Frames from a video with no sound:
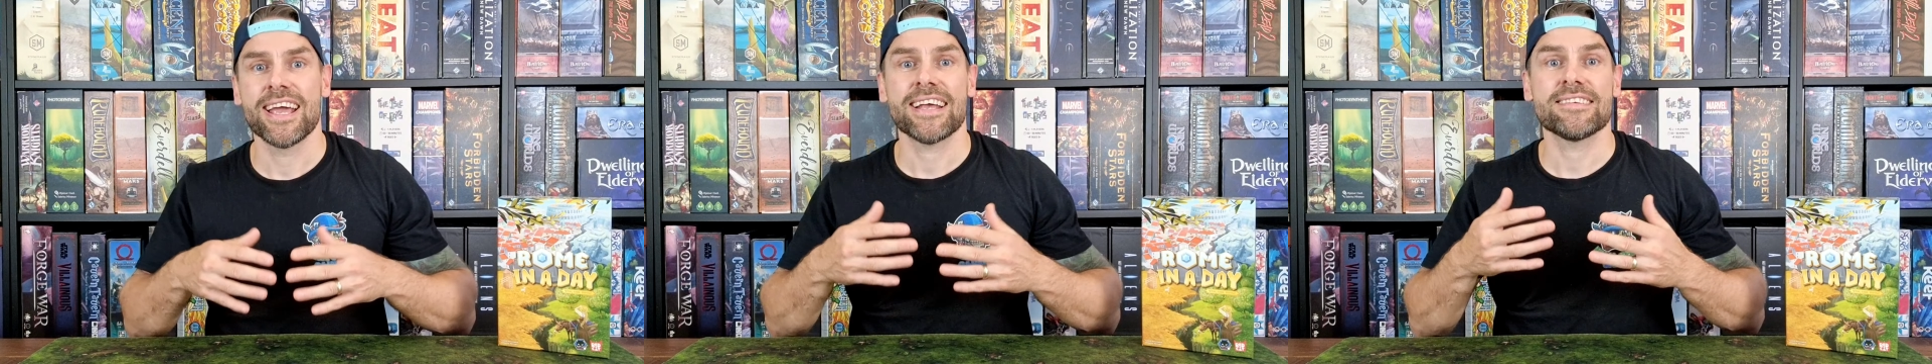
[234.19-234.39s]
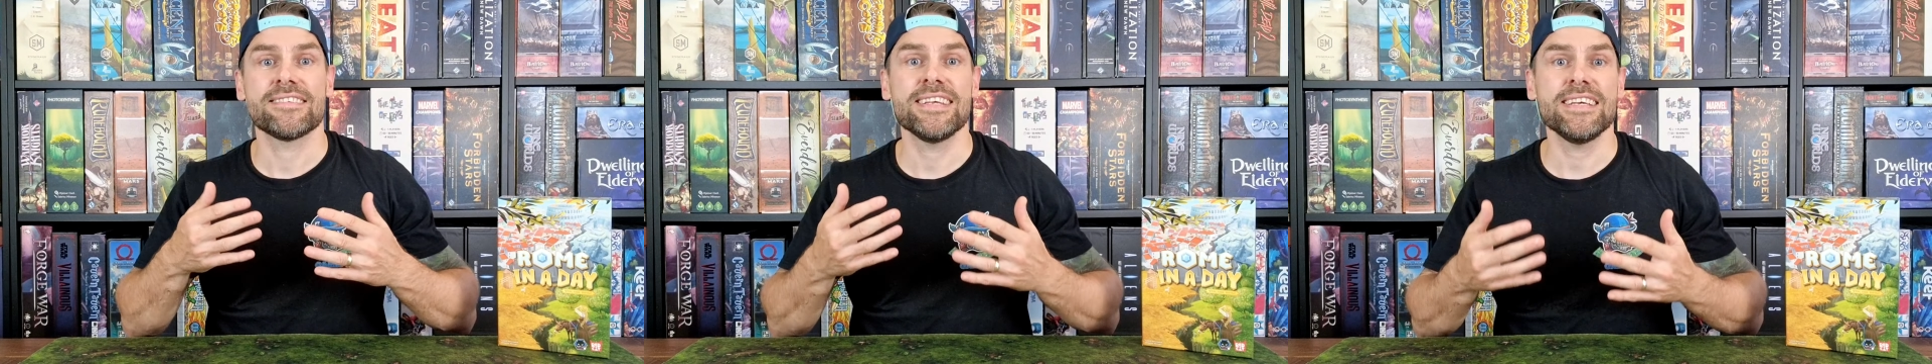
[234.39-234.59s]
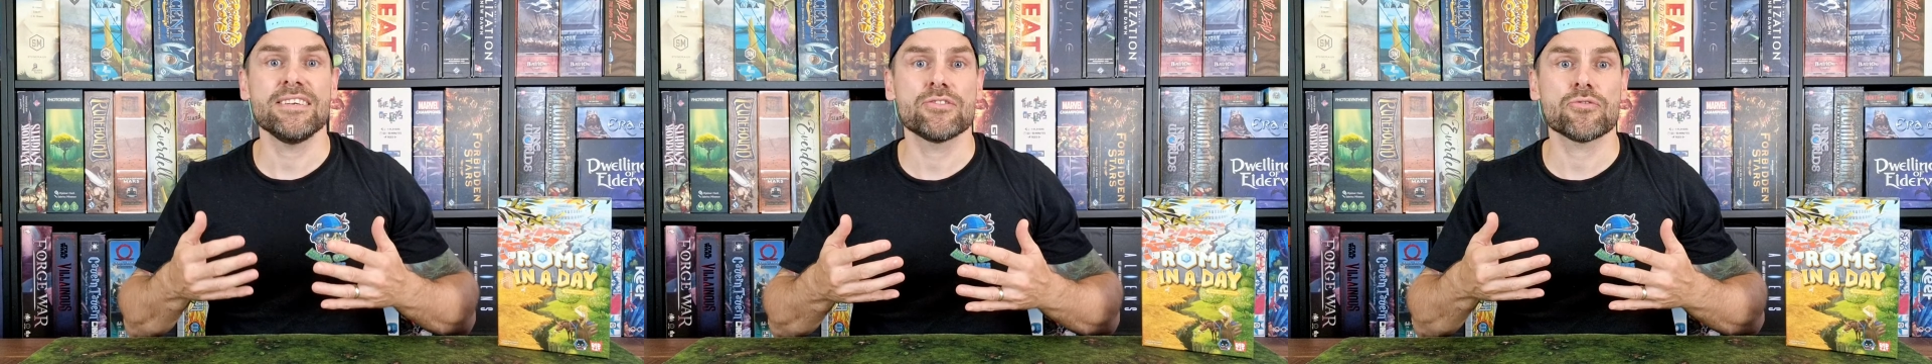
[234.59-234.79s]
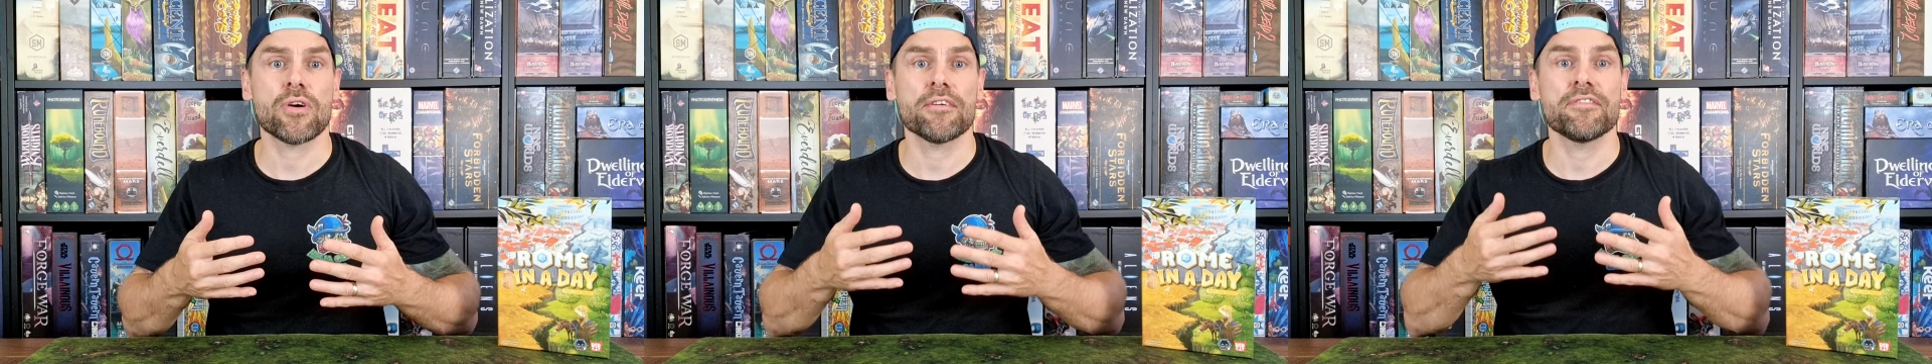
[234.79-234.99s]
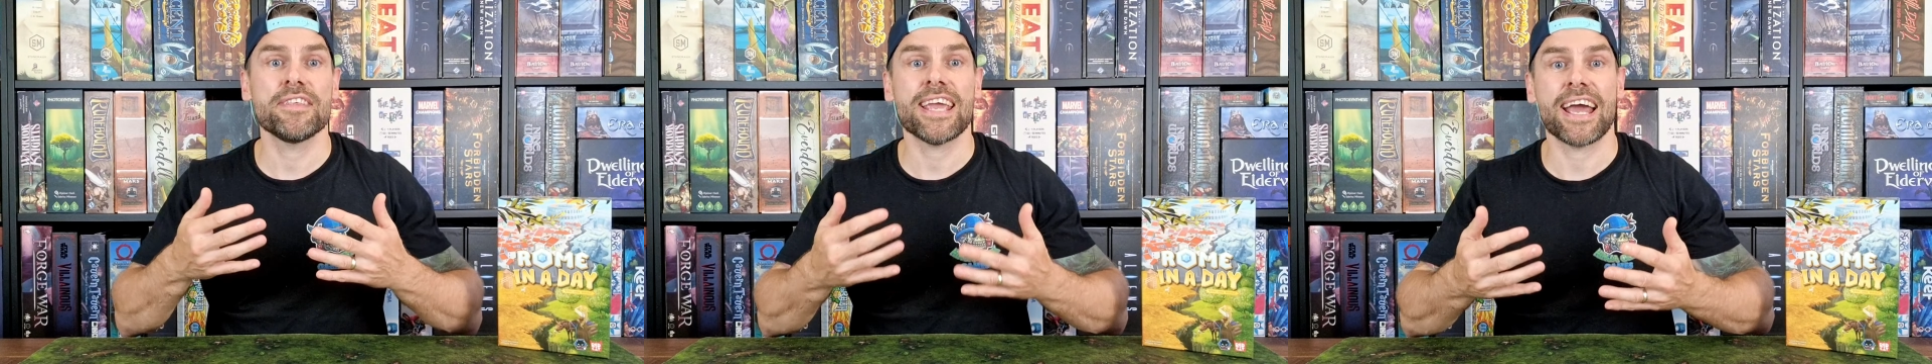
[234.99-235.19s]
as these
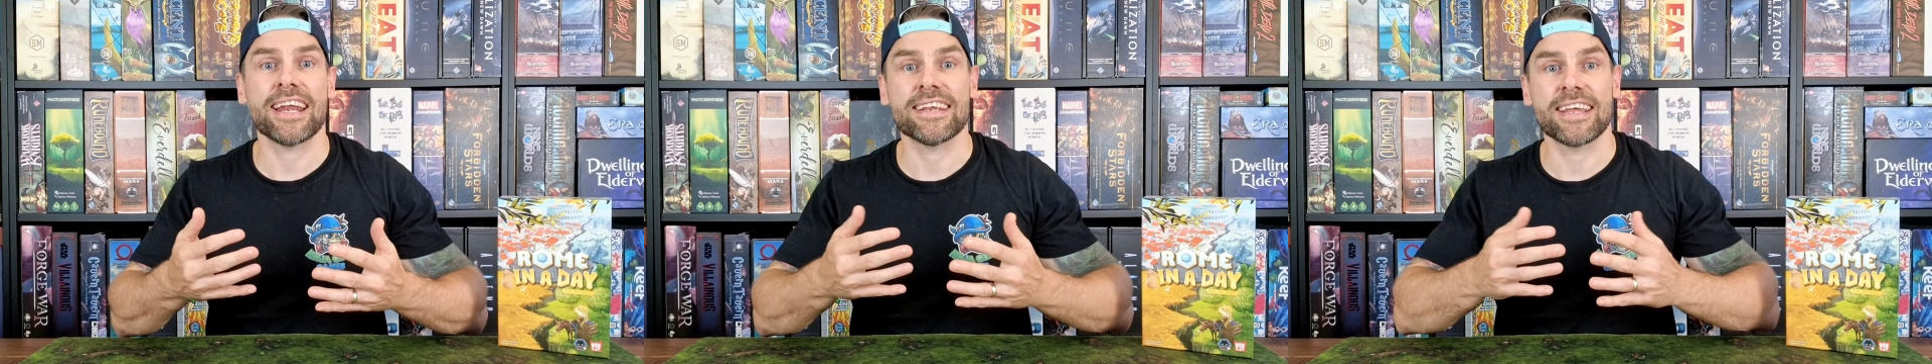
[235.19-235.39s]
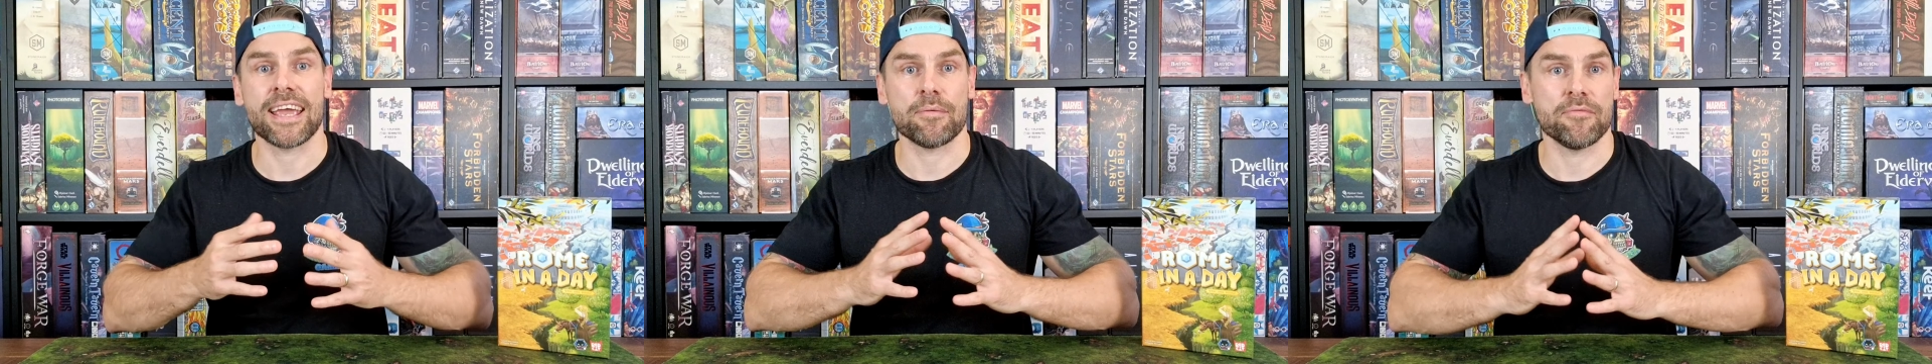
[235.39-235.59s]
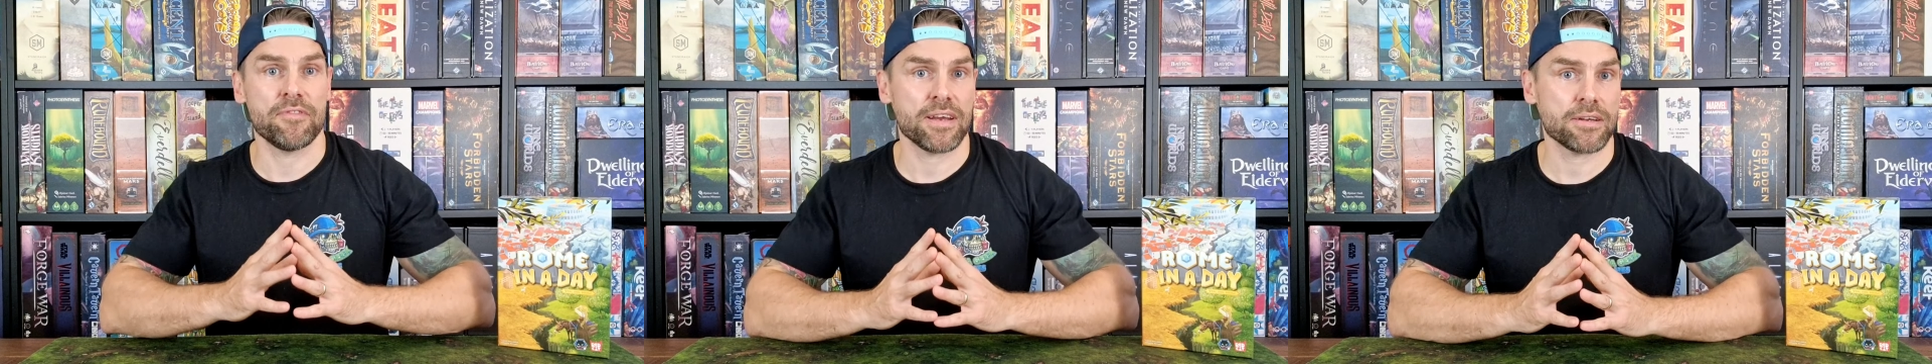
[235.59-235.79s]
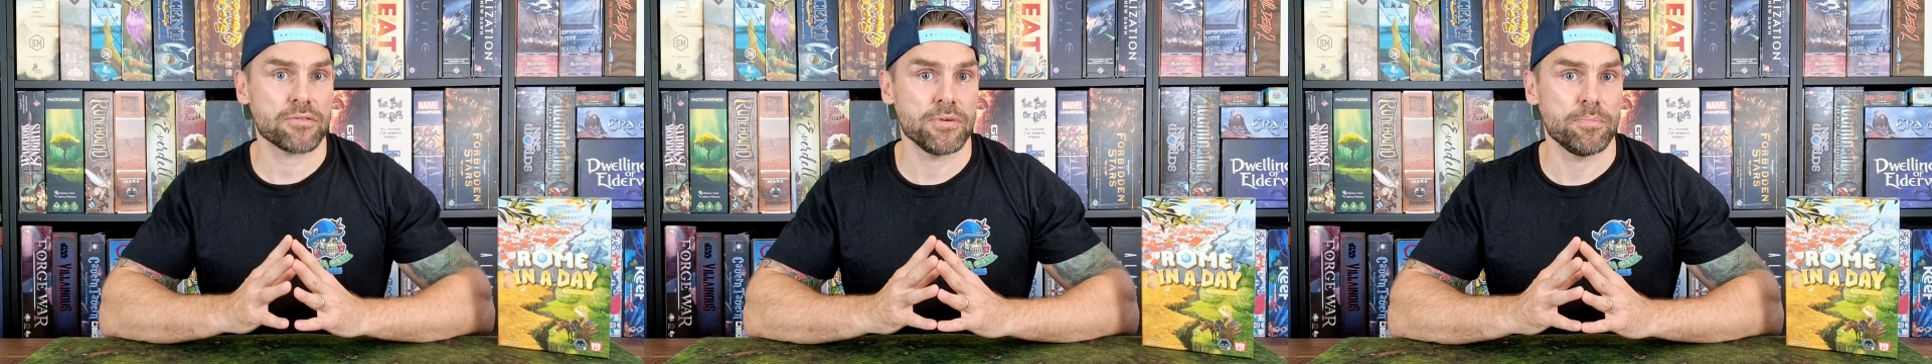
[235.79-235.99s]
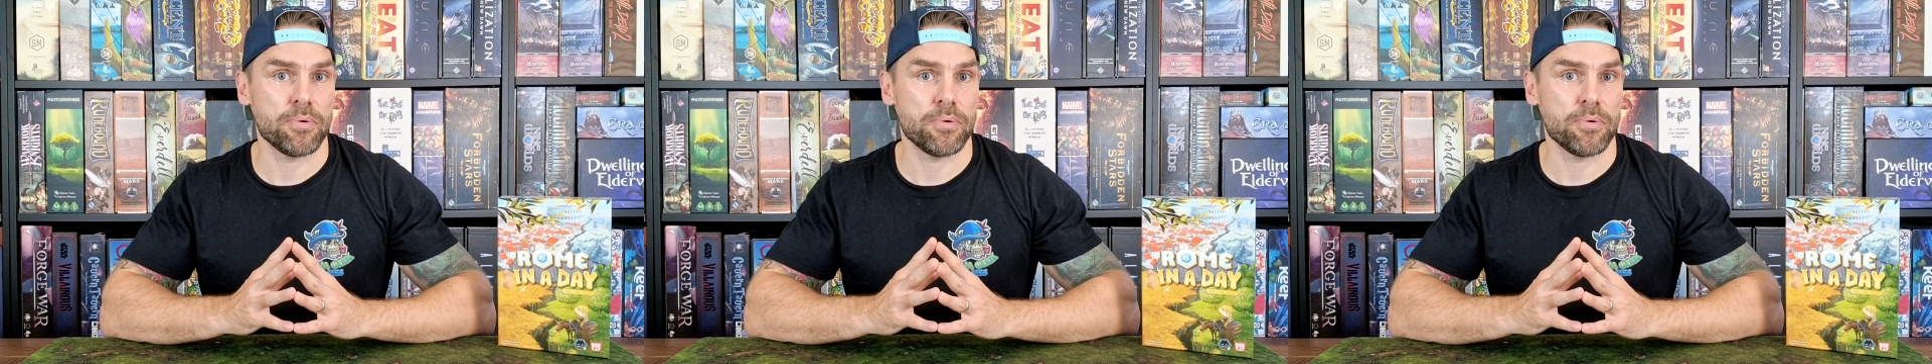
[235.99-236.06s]
drive the endgame victory